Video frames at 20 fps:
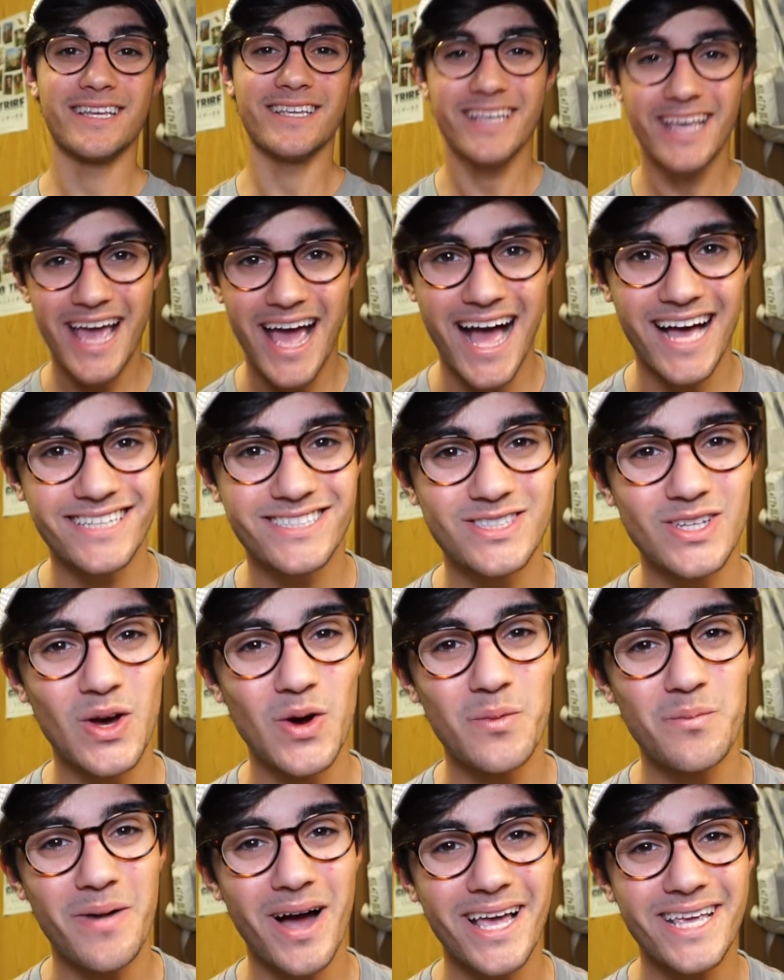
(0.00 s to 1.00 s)
Yeah,
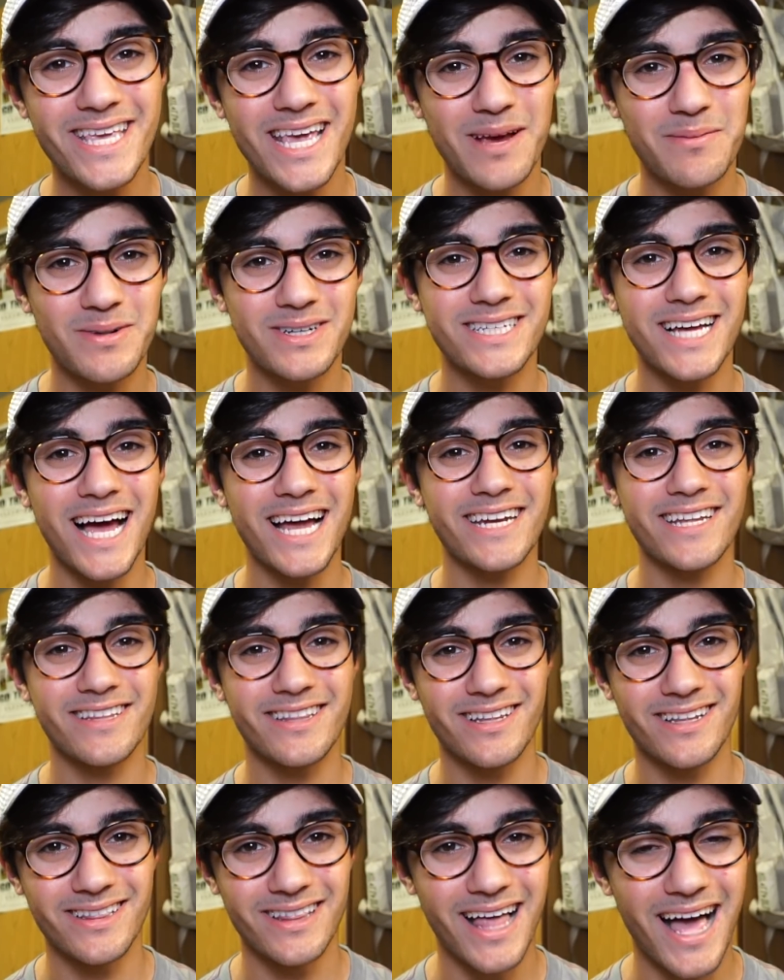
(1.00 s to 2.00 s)
so my camera died
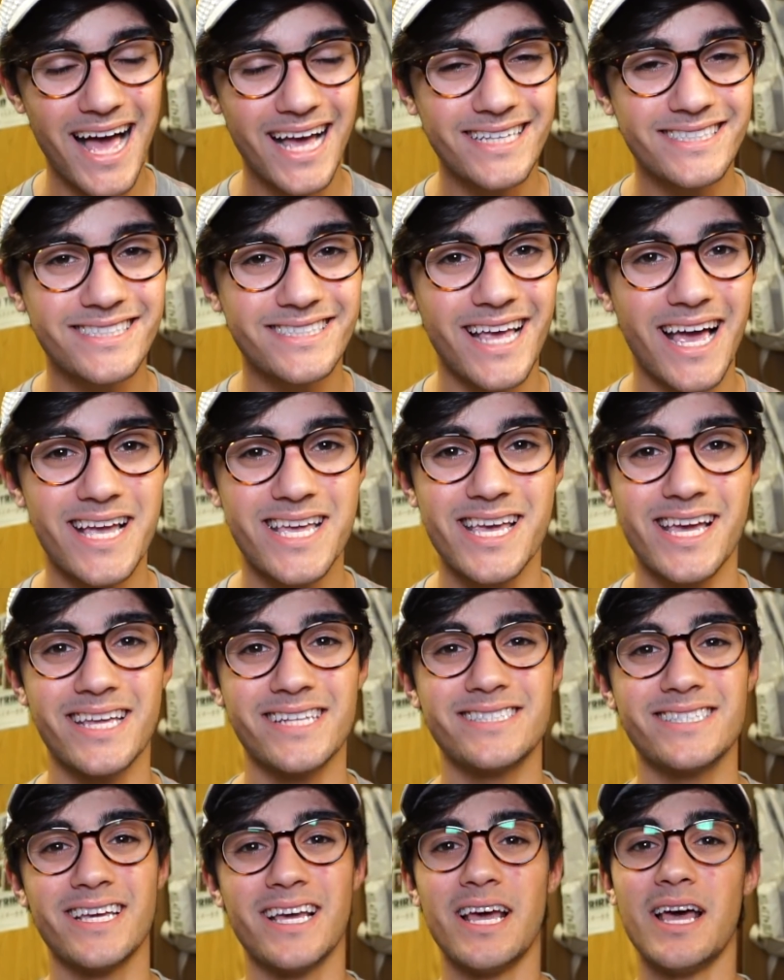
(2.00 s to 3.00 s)
at the last
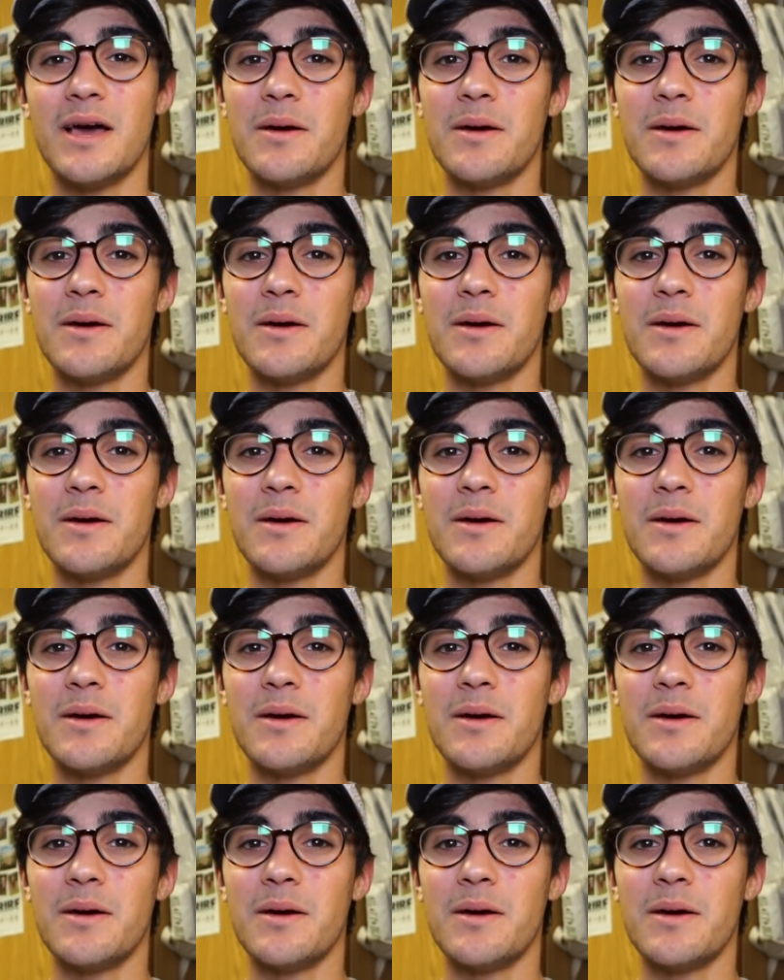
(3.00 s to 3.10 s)
second.